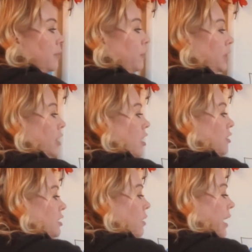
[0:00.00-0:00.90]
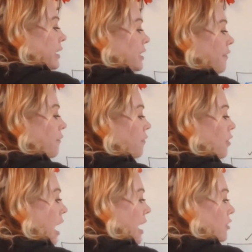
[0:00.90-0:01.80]
but it also has a
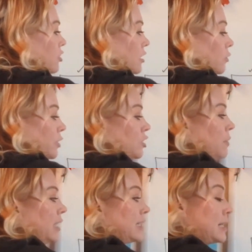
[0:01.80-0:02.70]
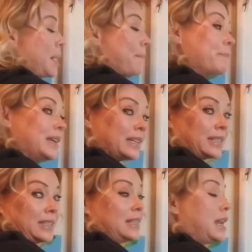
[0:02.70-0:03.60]
fraction, which makes it a
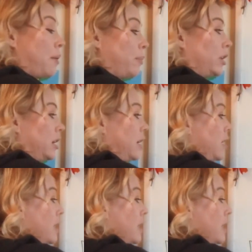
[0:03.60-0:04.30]
mixed number.